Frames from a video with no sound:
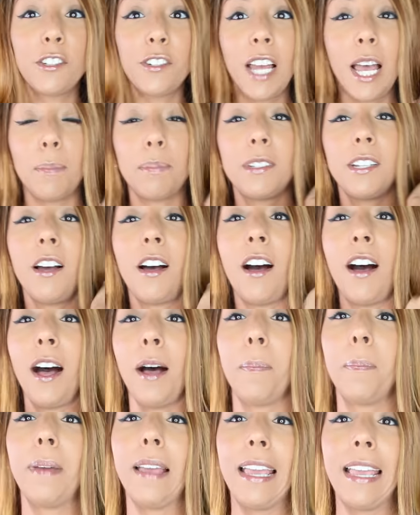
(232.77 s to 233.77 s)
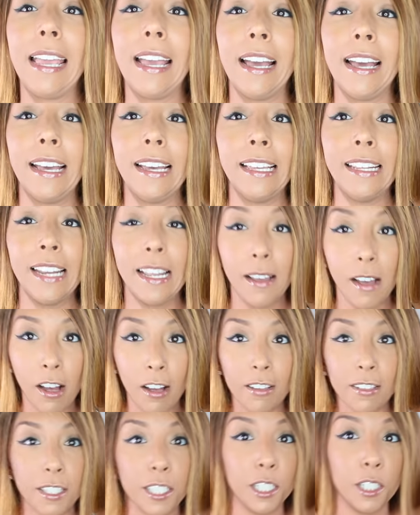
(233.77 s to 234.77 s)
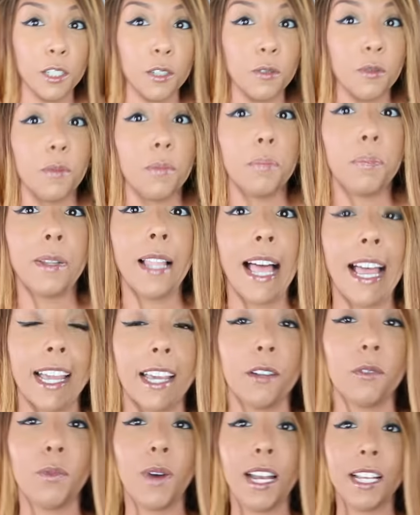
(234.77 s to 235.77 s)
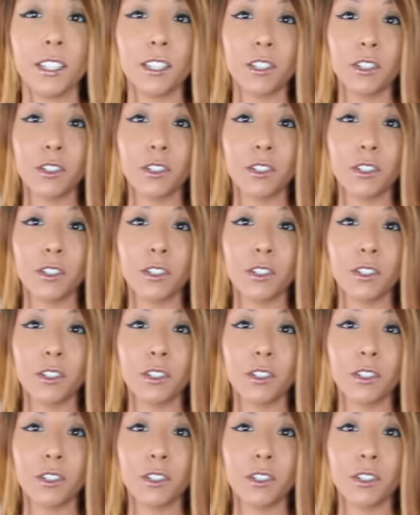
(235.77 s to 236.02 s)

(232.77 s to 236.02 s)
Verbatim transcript: strap top and also black and white